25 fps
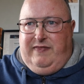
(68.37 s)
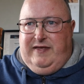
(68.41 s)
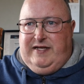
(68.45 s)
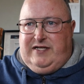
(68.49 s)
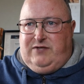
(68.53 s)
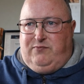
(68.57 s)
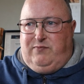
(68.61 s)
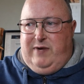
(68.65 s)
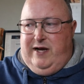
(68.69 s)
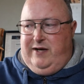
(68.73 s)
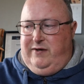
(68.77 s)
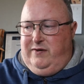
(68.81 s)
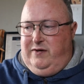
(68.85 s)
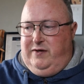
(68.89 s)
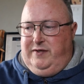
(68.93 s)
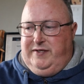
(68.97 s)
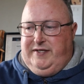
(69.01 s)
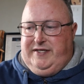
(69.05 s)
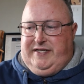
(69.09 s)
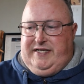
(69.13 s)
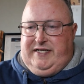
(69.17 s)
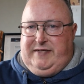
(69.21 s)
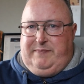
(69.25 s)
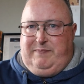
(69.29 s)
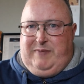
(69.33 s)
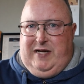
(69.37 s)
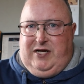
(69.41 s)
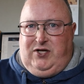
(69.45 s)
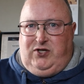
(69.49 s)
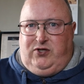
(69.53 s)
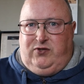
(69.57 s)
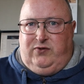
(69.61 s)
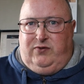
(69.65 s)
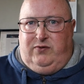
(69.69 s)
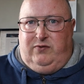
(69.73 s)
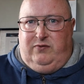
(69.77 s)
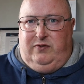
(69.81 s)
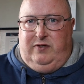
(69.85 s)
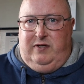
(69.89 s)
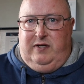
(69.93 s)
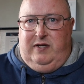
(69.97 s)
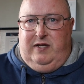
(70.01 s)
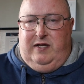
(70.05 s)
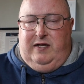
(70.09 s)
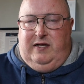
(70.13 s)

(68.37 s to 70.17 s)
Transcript: this one on special.